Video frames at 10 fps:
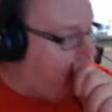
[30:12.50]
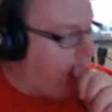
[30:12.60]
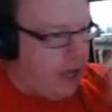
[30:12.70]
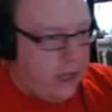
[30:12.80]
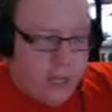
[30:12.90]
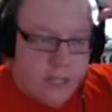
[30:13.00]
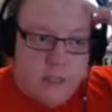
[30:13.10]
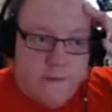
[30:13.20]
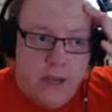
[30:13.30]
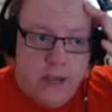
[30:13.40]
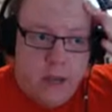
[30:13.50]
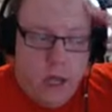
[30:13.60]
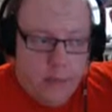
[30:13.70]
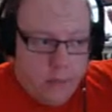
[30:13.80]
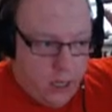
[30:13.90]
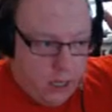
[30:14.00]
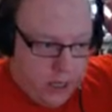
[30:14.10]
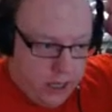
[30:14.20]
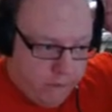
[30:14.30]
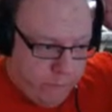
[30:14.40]
Yeah, here's the thing.
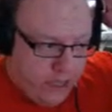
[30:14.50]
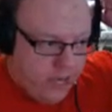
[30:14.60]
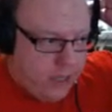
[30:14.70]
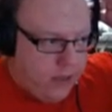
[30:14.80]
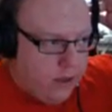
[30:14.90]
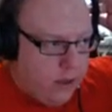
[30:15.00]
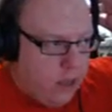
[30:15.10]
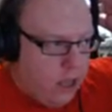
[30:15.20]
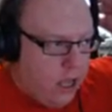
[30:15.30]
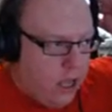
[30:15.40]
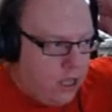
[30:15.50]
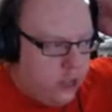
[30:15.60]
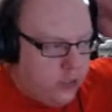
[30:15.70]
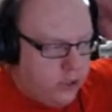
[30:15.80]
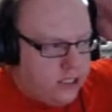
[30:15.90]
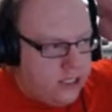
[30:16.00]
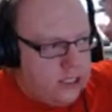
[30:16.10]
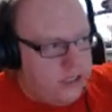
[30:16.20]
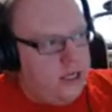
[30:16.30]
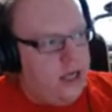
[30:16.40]
If we get... during
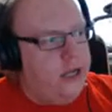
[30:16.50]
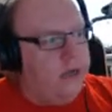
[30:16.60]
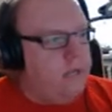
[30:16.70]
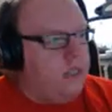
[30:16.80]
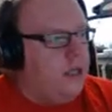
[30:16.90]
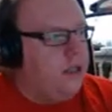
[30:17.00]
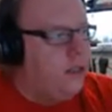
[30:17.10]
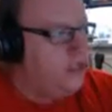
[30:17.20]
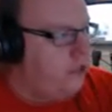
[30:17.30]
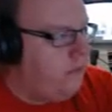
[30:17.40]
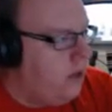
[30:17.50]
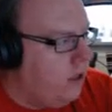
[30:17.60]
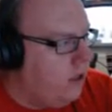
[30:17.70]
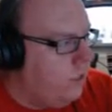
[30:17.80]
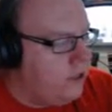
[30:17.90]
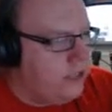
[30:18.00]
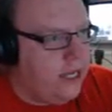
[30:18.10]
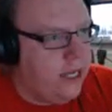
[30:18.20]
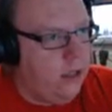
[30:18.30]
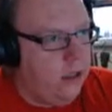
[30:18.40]
certain times, the steampunker will
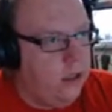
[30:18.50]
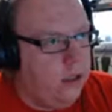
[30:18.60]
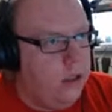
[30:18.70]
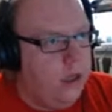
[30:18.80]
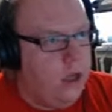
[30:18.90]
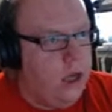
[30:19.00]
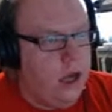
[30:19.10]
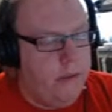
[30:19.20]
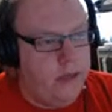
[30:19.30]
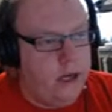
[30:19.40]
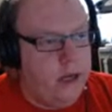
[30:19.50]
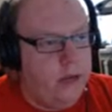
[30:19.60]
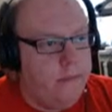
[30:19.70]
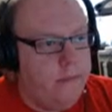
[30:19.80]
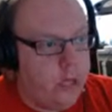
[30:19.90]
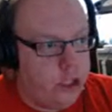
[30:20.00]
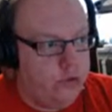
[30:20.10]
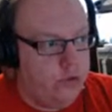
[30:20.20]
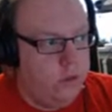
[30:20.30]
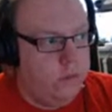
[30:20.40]
sell
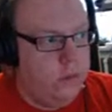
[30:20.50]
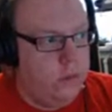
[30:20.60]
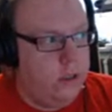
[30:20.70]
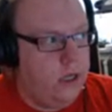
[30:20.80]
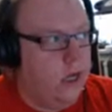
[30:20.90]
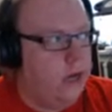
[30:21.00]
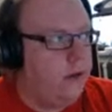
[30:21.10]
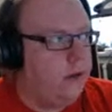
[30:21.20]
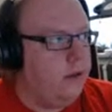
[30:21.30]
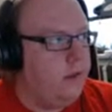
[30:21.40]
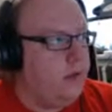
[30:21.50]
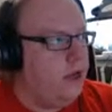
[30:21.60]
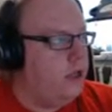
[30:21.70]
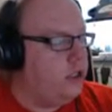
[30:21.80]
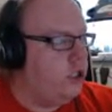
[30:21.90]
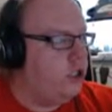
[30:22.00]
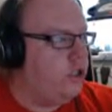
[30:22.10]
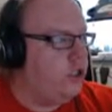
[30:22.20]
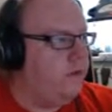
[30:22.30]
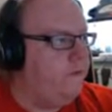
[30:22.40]
mushroom
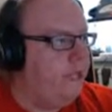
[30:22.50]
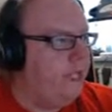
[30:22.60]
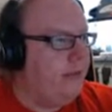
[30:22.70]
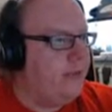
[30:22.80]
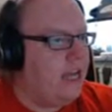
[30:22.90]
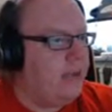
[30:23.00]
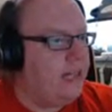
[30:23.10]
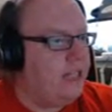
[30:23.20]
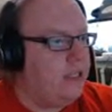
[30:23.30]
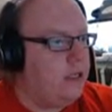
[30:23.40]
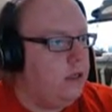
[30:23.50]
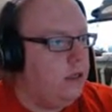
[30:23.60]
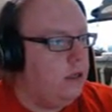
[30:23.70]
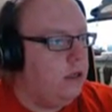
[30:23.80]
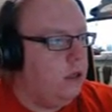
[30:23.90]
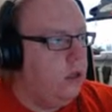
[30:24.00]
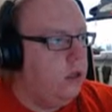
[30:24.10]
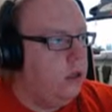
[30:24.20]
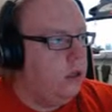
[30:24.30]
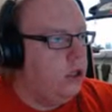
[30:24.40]
solution for the Clemtaminator.
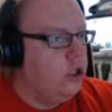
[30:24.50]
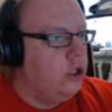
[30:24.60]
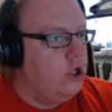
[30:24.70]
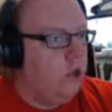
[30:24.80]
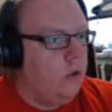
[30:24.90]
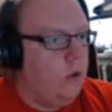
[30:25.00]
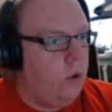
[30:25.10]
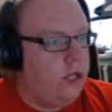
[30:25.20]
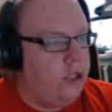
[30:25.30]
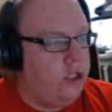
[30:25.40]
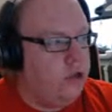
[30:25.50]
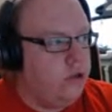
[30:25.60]
So, all you need to...